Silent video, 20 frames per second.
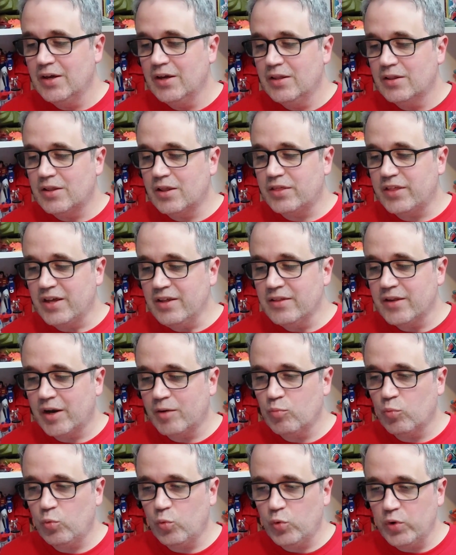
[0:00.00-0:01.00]
The thing that
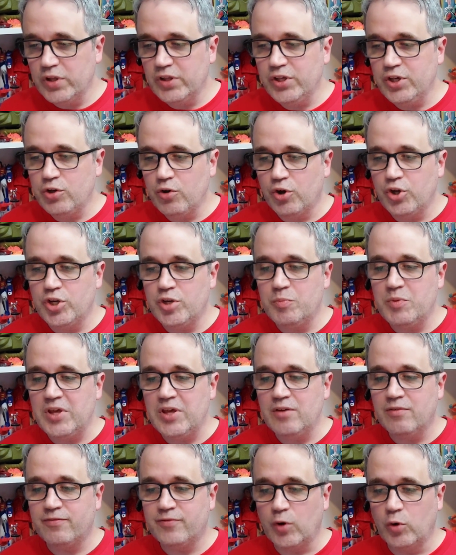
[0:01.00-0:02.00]
I'm really going to be
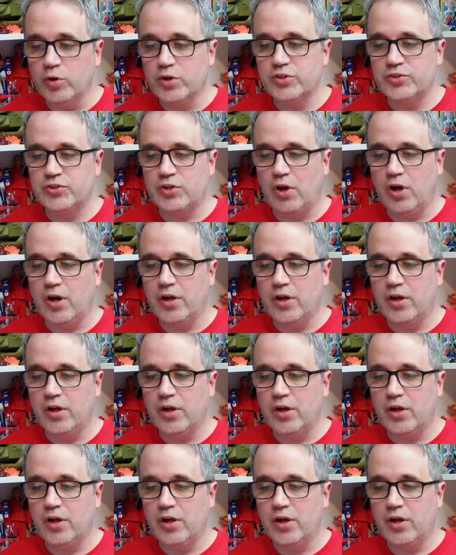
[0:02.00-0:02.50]
focused on